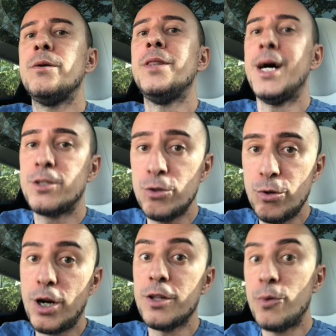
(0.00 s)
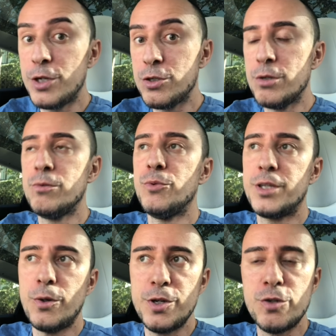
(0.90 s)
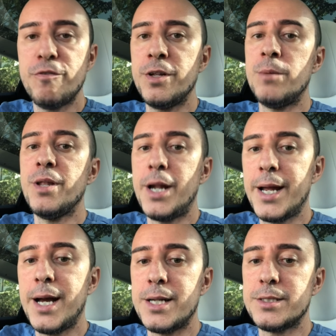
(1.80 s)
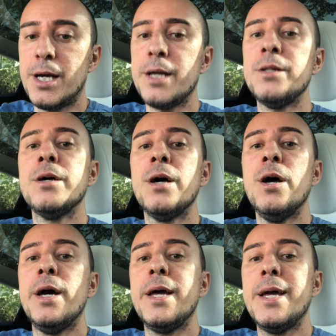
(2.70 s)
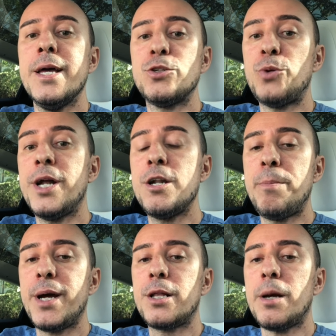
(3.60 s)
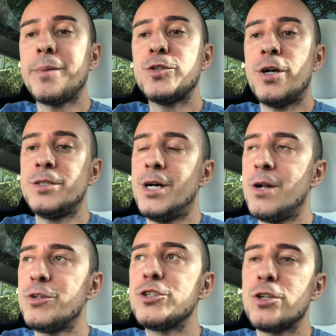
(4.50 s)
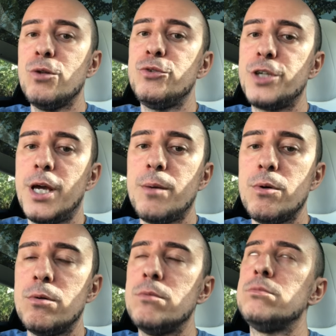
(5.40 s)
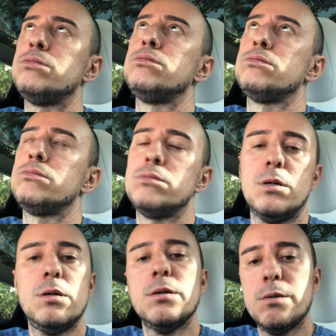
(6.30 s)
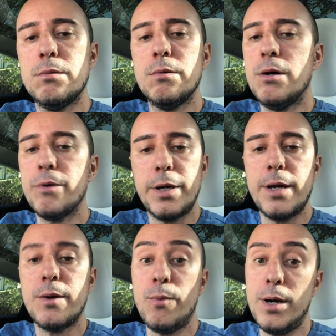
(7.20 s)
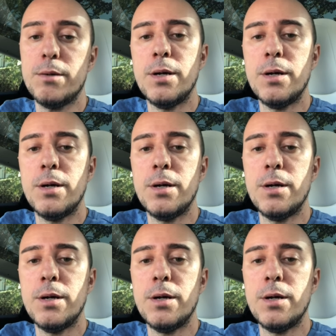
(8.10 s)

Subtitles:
not the new car, the original, with the original VIN number that I got assigned, is ready to pick up. It turns out it was just a loose cable. Okay, wow.